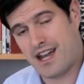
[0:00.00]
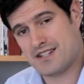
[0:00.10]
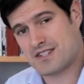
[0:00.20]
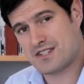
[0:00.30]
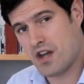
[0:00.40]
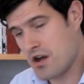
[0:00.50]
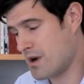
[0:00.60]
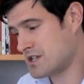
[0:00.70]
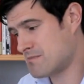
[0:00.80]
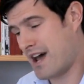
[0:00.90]
It's so
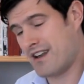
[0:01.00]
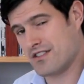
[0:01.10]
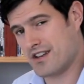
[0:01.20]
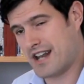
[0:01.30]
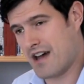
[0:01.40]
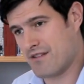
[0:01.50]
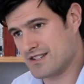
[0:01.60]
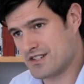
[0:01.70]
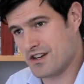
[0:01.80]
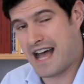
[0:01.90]
much better than
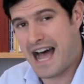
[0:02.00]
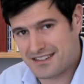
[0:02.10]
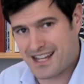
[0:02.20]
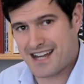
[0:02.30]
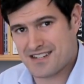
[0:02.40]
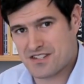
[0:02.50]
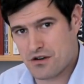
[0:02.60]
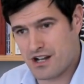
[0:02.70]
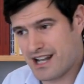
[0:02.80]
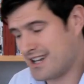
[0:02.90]
having to add data
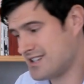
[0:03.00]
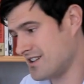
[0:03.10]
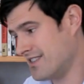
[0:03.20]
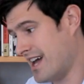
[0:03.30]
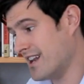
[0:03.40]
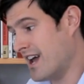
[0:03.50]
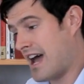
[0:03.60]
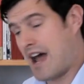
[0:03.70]
to a list and then